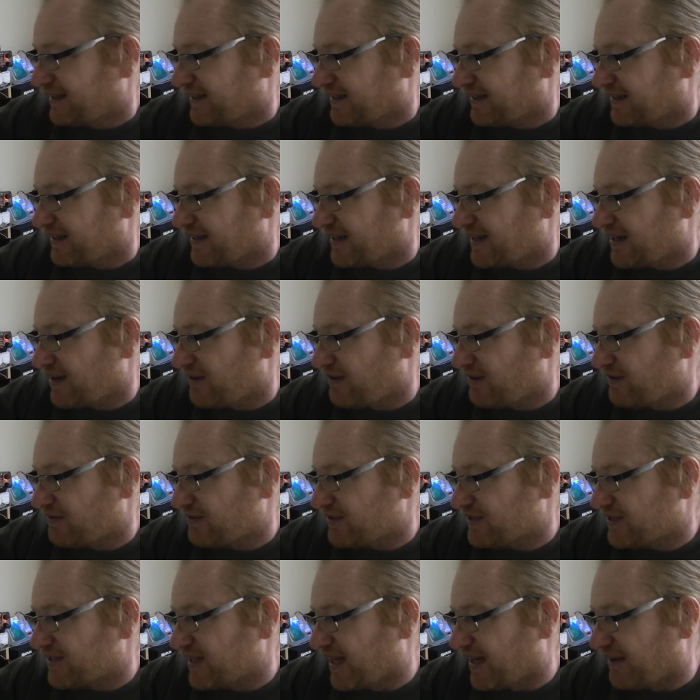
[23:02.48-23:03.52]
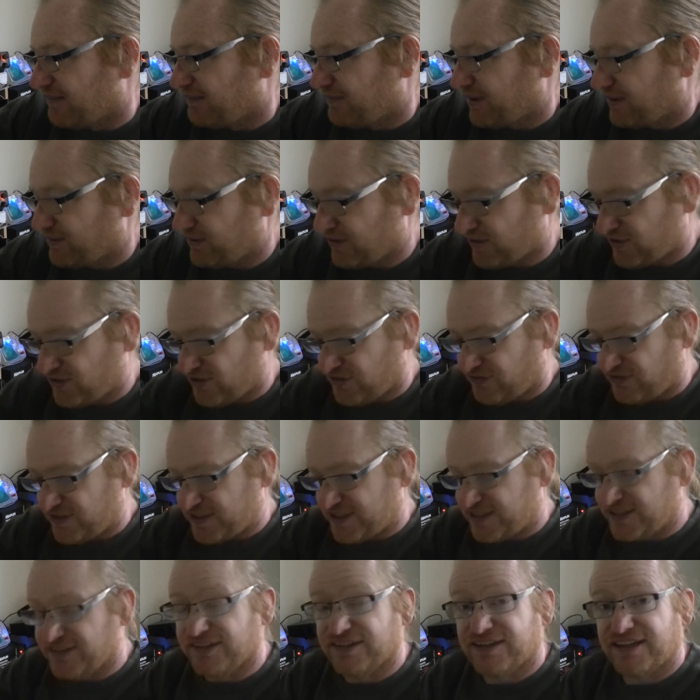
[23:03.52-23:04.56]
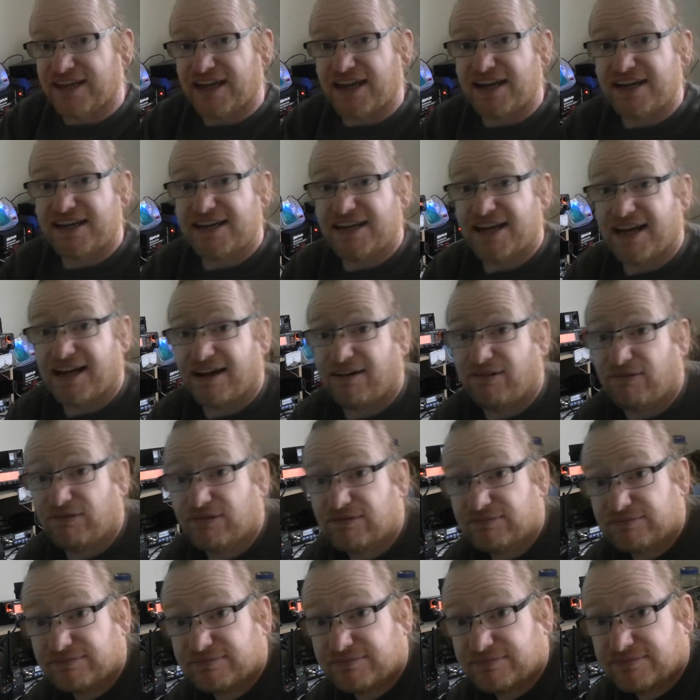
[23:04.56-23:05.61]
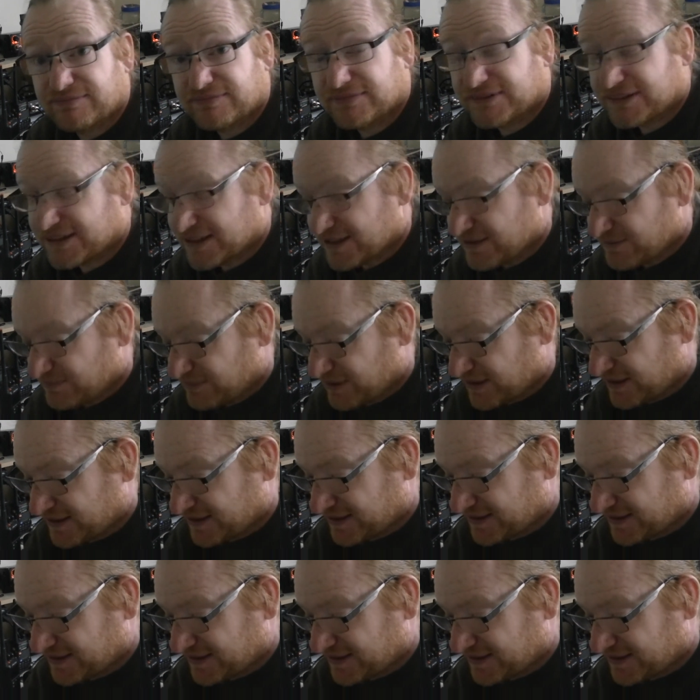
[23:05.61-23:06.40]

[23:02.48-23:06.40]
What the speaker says: and I know he was there, but I'm not sure if he's still there now. But